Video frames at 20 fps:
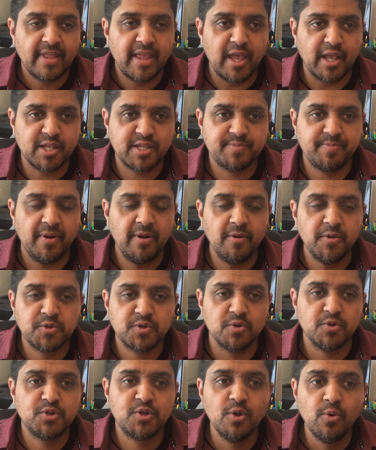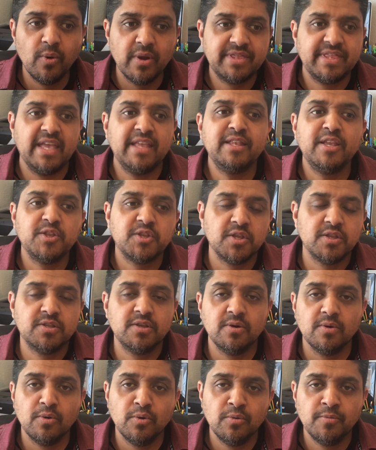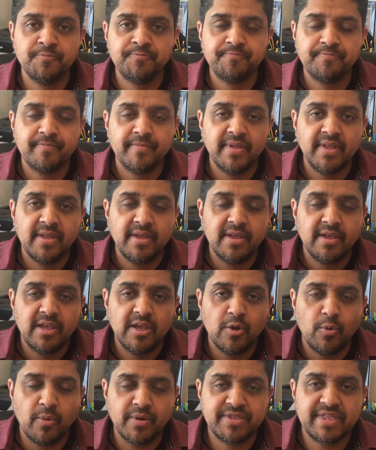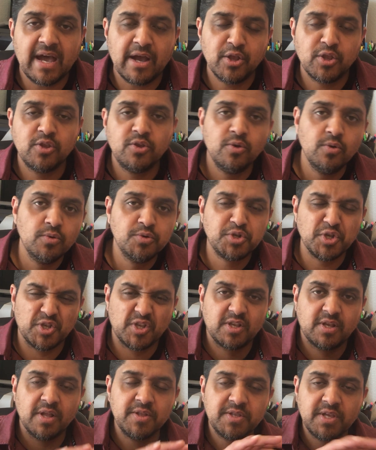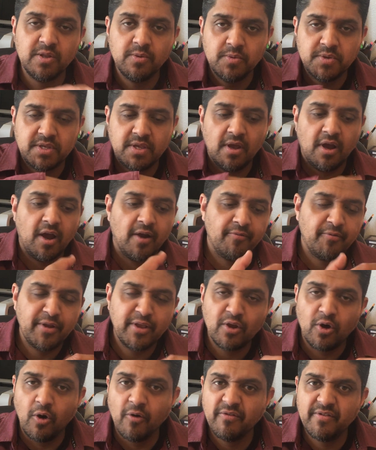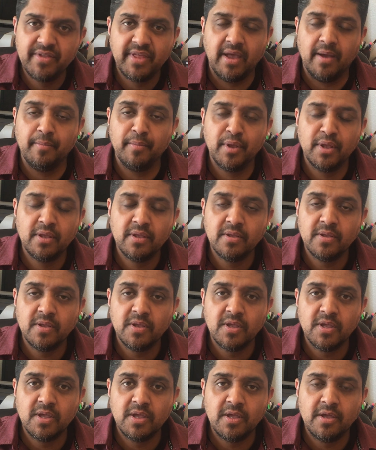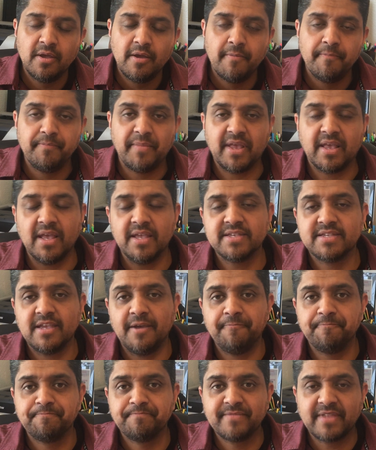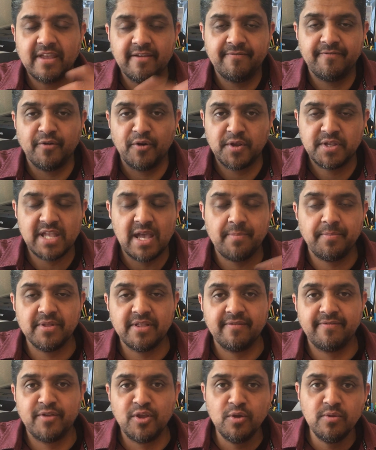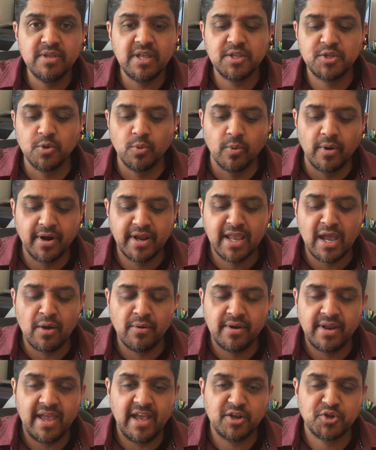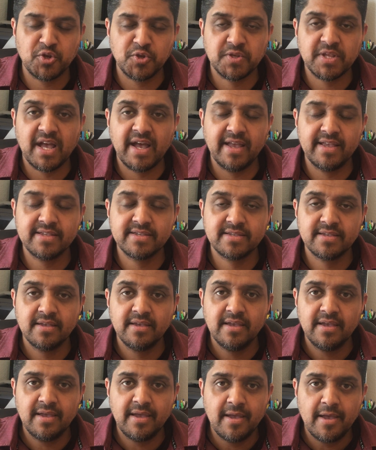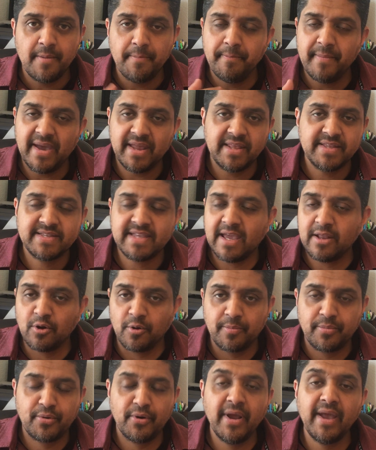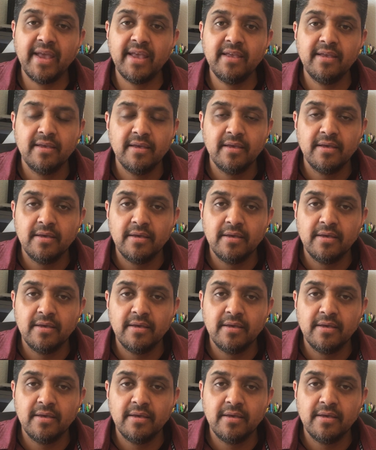experience or do what they need to do without you just continuously hovering over them. Because if, for example, if you need to work out, exercise, meditate, or pray,